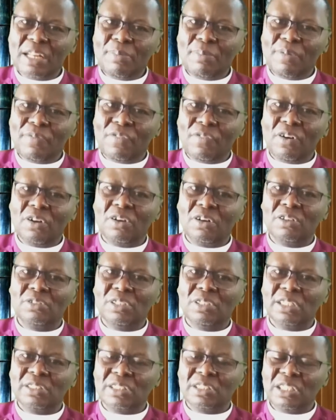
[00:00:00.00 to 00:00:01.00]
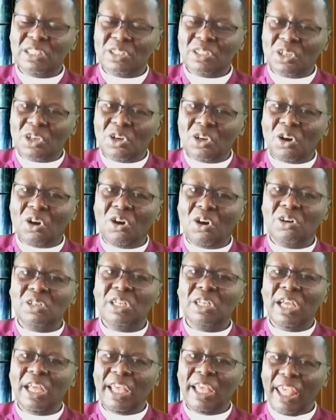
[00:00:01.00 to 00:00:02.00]
it before God. You are saying, God,
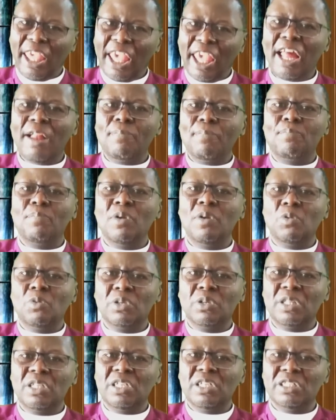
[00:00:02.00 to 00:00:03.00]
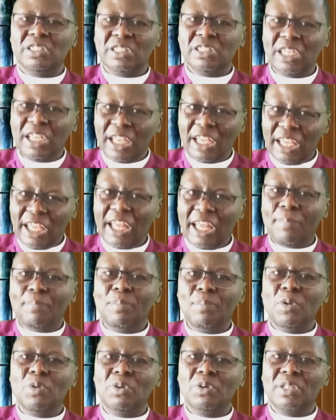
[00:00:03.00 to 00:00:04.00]
help me with this. Help
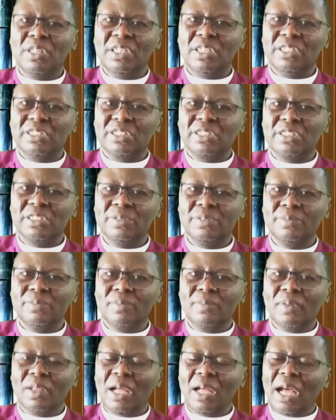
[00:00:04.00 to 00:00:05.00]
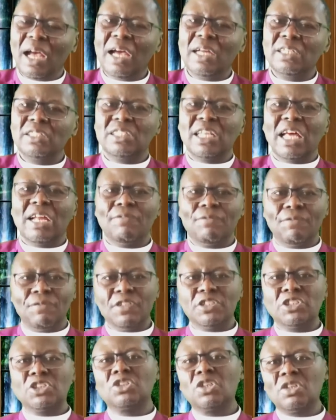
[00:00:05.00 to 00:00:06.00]
me with this. And that
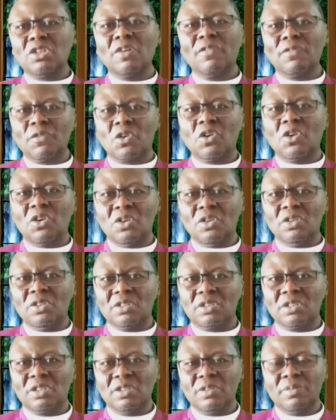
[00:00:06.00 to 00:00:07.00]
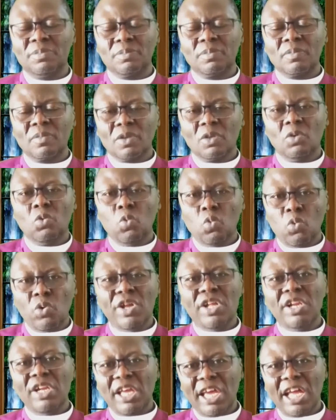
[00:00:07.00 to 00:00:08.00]
vision of God
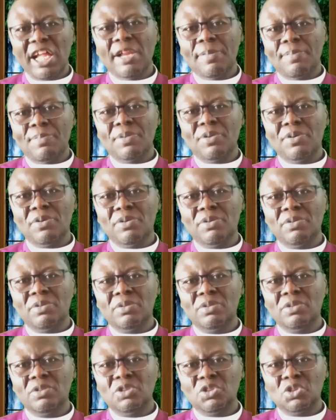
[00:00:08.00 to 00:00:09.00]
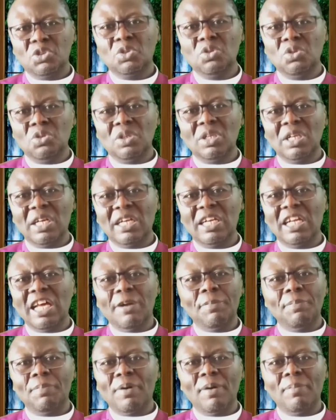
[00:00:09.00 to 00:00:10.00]
will help you to know that
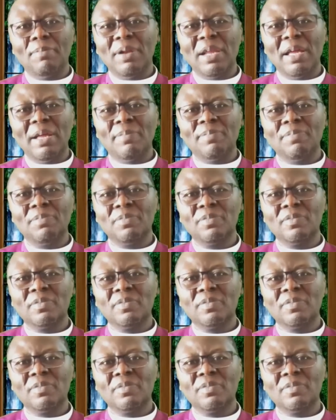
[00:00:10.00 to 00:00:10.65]
that problem,